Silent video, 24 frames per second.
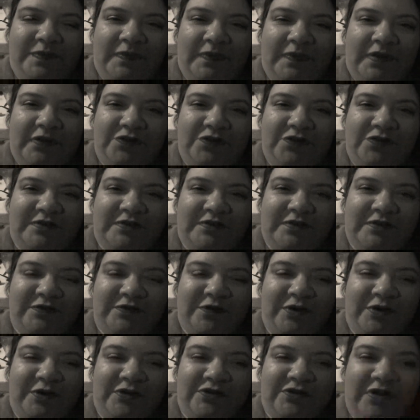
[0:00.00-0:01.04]
dresses
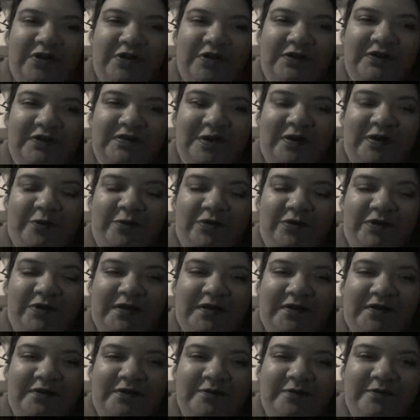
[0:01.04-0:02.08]
for adults that were
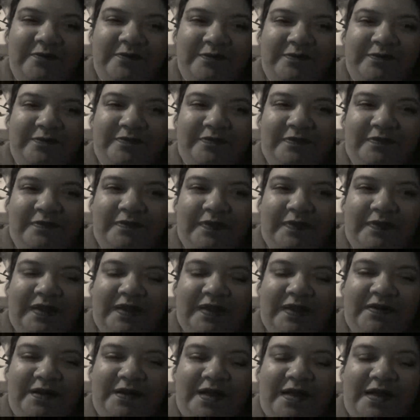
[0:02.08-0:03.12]
like
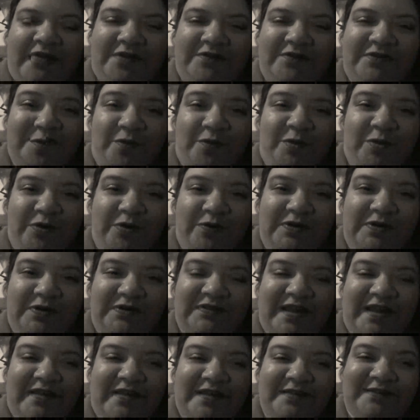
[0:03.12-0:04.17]
kind of similar in
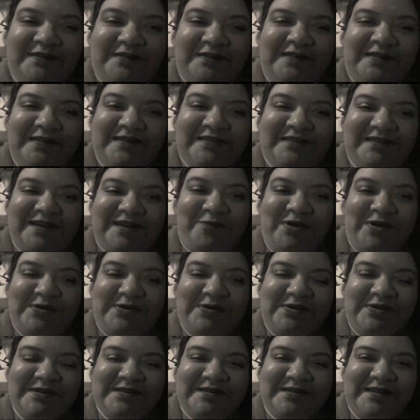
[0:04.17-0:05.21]
size. So they said we
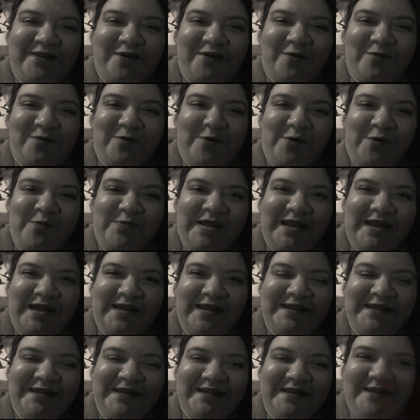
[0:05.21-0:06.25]
couldn't take them home yet
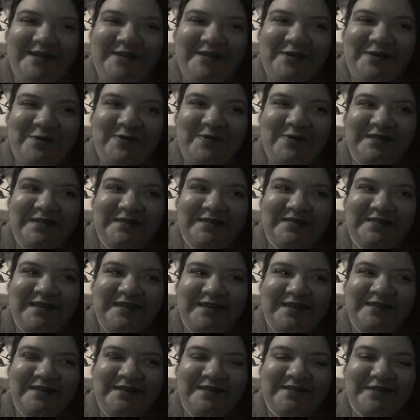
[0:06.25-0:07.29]
because
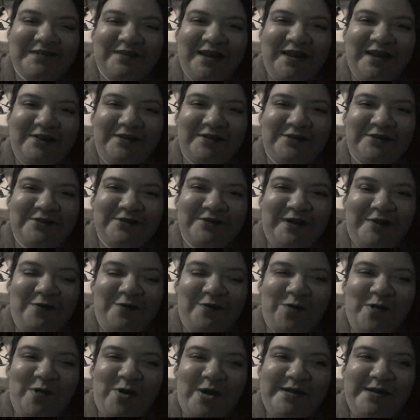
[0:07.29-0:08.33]
kids still had to try
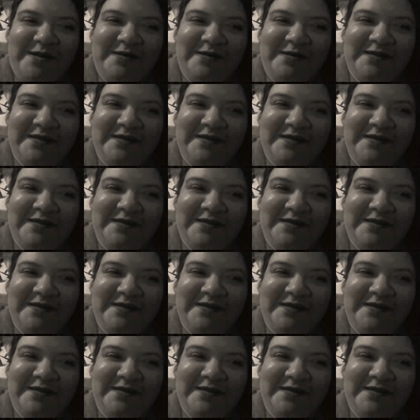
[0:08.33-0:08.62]
them on.